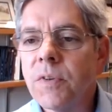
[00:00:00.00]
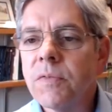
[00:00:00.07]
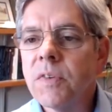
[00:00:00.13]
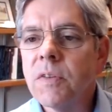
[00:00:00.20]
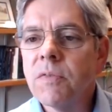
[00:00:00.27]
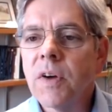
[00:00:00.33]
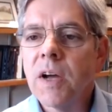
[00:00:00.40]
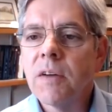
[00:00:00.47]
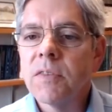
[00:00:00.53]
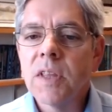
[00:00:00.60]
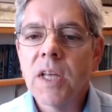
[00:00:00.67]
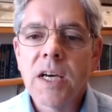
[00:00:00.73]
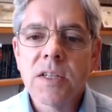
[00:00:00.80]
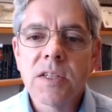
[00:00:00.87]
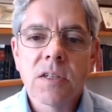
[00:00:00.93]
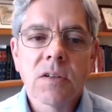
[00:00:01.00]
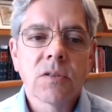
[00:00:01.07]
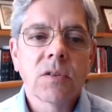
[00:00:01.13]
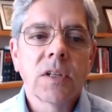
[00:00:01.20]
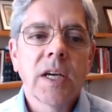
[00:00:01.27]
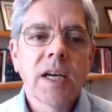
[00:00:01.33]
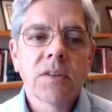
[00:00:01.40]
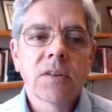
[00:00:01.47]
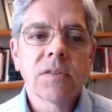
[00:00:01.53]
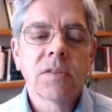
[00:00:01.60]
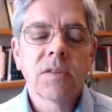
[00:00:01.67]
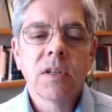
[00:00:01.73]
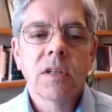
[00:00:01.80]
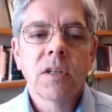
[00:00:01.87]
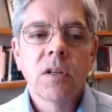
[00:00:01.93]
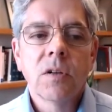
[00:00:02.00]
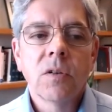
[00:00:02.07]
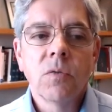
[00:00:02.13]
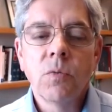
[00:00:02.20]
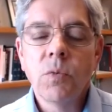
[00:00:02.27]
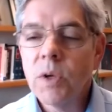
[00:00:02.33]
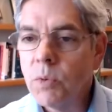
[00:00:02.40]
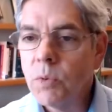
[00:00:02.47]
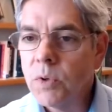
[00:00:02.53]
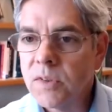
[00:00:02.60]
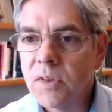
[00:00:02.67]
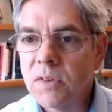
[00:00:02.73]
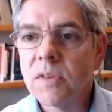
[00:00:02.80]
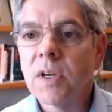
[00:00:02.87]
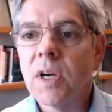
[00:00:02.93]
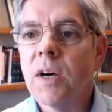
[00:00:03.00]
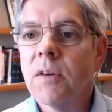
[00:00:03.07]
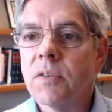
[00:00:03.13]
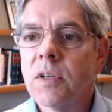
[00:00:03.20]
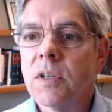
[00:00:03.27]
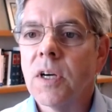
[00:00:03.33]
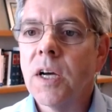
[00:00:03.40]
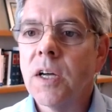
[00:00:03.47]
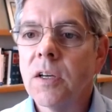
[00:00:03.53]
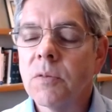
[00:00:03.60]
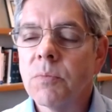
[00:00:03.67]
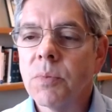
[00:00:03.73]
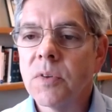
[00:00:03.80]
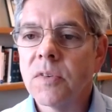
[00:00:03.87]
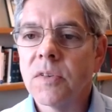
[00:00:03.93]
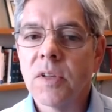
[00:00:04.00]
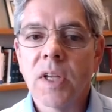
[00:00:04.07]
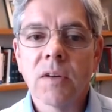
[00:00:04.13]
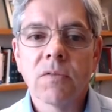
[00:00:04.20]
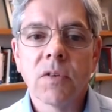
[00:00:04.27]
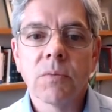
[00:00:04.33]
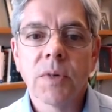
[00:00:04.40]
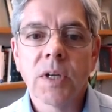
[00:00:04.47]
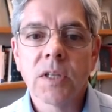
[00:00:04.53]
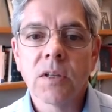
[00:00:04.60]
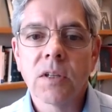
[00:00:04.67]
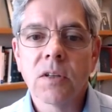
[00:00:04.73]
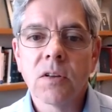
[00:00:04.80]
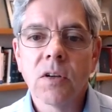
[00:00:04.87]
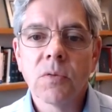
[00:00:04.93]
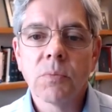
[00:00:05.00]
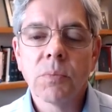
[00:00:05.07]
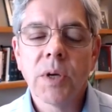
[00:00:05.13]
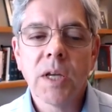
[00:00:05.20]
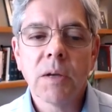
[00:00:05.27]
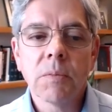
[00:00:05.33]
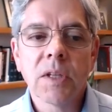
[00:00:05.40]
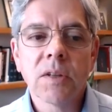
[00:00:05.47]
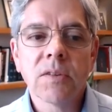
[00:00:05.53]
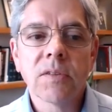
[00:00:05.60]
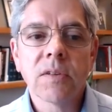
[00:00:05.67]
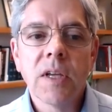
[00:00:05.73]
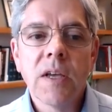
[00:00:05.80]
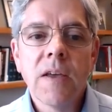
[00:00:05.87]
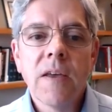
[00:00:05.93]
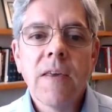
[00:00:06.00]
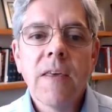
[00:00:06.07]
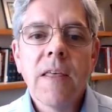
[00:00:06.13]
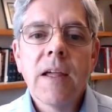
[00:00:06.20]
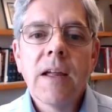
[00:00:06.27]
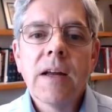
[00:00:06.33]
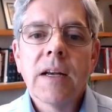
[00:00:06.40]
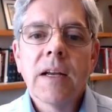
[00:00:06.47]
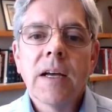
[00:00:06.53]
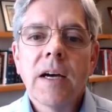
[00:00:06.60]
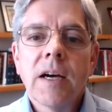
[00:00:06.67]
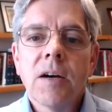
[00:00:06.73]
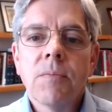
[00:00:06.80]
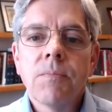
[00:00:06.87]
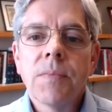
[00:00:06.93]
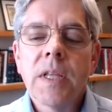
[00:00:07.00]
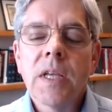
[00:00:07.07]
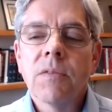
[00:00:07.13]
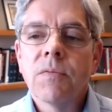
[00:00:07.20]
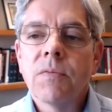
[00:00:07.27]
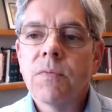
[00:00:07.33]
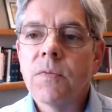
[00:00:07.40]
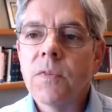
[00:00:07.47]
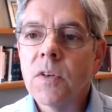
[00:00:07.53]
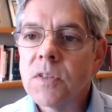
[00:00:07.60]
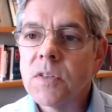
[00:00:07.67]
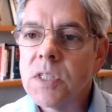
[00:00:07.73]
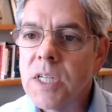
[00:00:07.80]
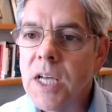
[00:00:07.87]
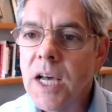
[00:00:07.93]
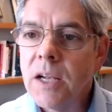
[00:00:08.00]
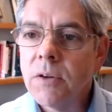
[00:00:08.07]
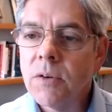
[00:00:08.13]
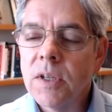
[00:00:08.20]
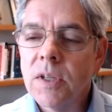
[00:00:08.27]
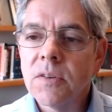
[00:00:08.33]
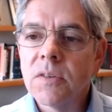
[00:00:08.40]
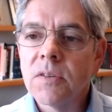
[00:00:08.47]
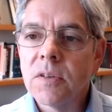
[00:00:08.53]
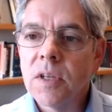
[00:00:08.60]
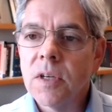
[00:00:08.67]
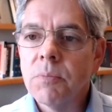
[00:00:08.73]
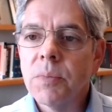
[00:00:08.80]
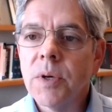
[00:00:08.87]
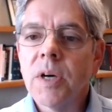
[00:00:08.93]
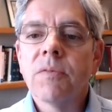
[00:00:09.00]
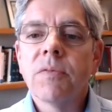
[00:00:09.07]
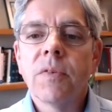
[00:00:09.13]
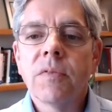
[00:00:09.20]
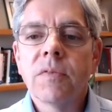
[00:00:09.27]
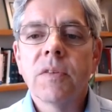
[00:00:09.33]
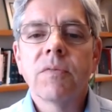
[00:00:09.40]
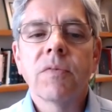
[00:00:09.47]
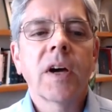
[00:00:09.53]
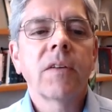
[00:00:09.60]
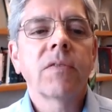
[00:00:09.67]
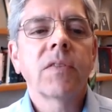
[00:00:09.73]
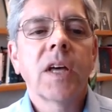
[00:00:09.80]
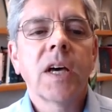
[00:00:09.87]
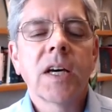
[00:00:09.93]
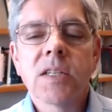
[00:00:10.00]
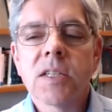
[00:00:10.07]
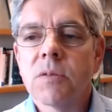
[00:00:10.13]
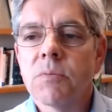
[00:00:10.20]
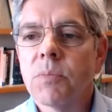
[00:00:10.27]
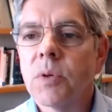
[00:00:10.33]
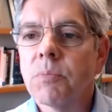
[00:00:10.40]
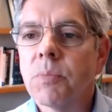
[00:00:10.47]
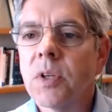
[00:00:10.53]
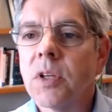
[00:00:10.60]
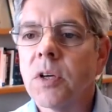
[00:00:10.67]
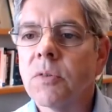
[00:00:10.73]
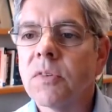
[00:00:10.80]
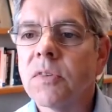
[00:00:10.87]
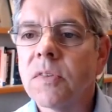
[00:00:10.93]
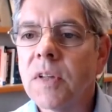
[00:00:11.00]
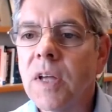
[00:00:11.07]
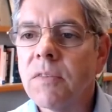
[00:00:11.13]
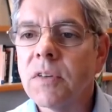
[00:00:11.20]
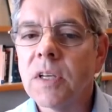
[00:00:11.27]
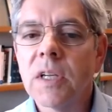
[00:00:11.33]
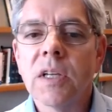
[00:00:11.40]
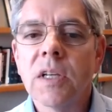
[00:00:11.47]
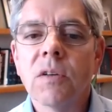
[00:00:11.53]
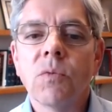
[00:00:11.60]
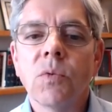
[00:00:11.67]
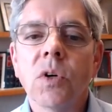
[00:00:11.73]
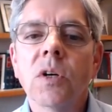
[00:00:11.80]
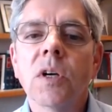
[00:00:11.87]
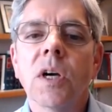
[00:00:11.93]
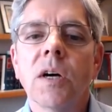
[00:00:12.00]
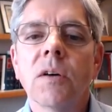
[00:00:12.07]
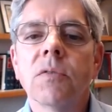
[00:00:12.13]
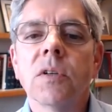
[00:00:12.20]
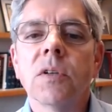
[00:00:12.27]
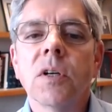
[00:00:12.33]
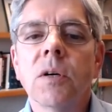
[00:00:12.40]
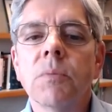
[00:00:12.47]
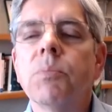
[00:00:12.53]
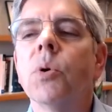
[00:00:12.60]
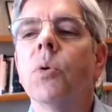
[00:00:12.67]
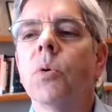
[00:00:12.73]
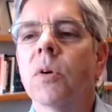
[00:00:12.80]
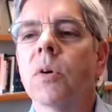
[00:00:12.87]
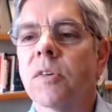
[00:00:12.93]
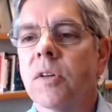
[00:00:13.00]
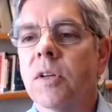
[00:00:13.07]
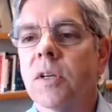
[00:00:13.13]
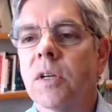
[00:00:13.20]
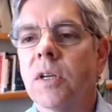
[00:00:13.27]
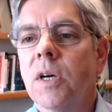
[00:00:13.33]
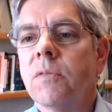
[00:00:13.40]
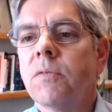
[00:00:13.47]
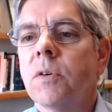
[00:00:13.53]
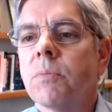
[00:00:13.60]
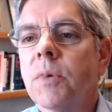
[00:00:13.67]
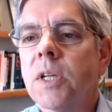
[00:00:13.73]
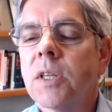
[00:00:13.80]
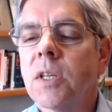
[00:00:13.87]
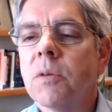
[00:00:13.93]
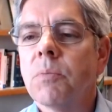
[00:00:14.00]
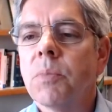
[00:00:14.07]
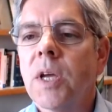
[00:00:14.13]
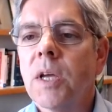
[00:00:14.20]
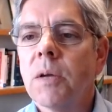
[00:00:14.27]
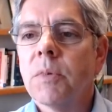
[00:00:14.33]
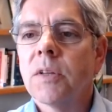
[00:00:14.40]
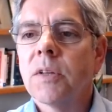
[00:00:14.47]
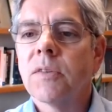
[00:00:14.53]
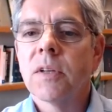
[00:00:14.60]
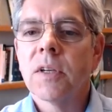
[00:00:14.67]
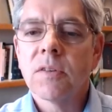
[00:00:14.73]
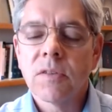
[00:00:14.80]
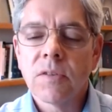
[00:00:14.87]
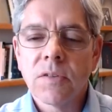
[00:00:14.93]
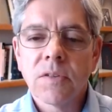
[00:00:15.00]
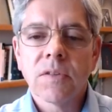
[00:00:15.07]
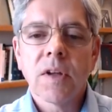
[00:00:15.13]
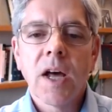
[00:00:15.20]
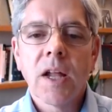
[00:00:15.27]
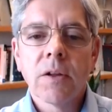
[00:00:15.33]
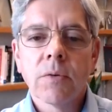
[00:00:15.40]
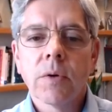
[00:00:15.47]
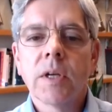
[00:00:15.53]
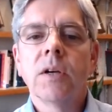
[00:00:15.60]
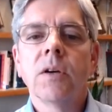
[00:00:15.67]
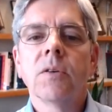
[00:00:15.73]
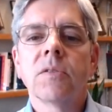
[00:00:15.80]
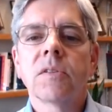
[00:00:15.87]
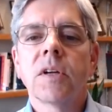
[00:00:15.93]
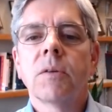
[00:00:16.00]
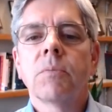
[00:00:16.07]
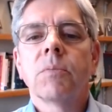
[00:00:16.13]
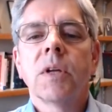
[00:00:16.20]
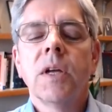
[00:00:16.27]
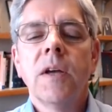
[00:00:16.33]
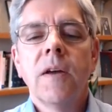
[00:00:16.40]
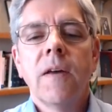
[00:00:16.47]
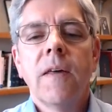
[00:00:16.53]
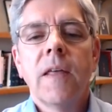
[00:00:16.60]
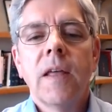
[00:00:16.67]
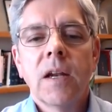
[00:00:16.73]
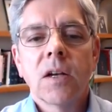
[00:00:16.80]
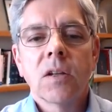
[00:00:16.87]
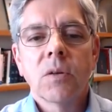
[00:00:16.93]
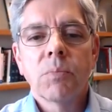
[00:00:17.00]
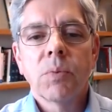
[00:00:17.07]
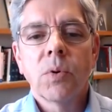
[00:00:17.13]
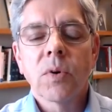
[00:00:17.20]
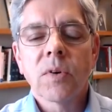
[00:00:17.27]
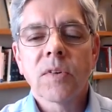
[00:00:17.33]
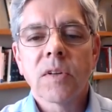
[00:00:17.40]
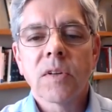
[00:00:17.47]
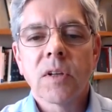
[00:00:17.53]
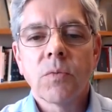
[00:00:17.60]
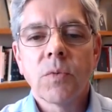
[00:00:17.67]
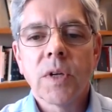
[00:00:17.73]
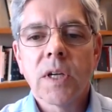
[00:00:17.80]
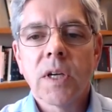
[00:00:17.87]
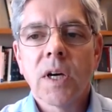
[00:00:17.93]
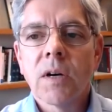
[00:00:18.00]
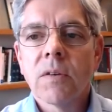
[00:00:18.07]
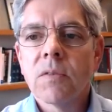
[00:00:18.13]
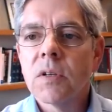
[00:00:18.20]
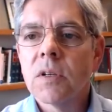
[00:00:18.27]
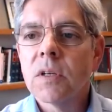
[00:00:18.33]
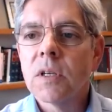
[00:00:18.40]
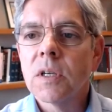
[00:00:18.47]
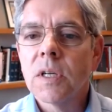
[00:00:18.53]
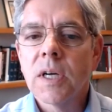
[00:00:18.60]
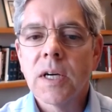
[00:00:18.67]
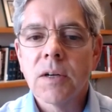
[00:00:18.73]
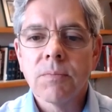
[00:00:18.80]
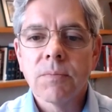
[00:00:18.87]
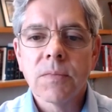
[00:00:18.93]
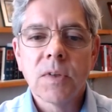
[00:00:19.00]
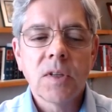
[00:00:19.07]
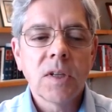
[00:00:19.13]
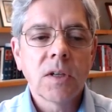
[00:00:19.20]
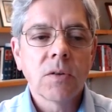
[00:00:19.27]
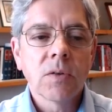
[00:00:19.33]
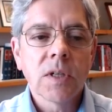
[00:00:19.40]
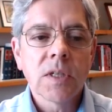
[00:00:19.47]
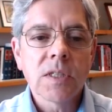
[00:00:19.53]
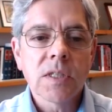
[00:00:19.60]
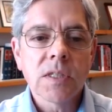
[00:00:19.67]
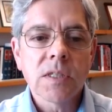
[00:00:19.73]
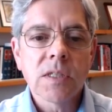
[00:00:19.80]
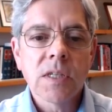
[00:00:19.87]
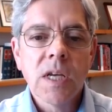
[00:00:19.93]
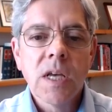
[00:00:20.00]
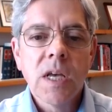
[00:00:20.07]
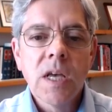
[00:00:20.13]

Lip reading: $55,000 or less, we will just cover 100% of your monthly loan payments. If your salary is above $55,000 but below $70,000, we'll cover a portion of your monthly payments. And as your salary goes up, the portion that we cover decreases.